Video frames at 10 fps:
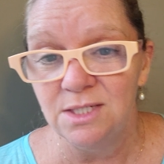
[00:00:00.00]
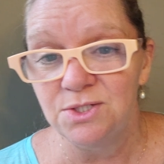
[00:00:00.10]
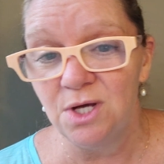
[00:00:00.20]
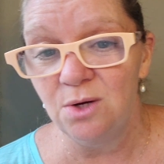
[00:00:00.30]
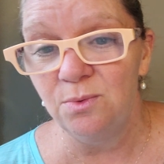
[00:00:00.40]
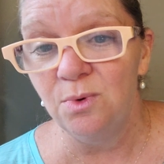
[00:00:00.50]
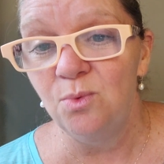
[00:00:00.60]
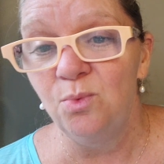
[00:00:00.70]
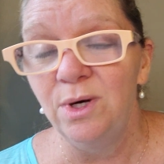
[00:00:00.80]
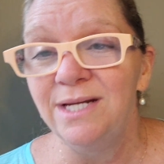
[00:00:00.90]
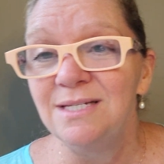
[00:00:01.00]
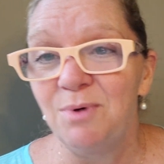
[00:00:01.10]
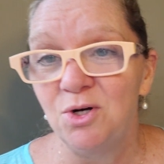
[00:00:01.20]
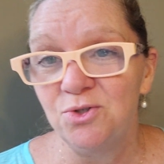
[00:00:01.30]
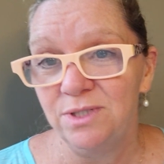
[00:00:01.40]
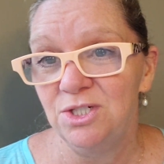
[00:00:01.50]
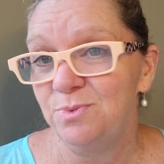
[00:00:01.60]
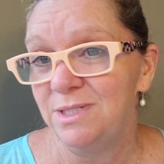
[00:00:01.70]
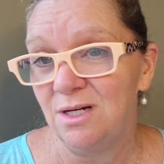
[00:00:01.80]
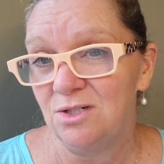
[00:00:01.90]
So what is a partial denture?
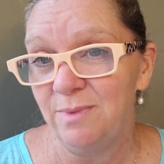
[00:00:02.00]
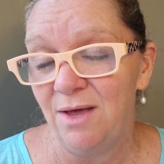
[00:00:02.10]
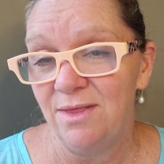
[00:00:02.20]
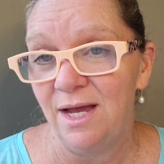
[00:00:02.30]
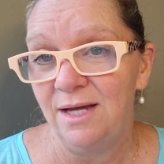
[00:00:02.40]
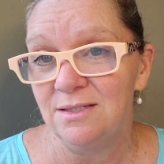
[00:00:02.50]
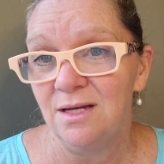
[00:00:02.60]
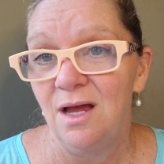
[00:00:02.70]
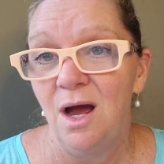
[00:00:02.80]
We talked about that.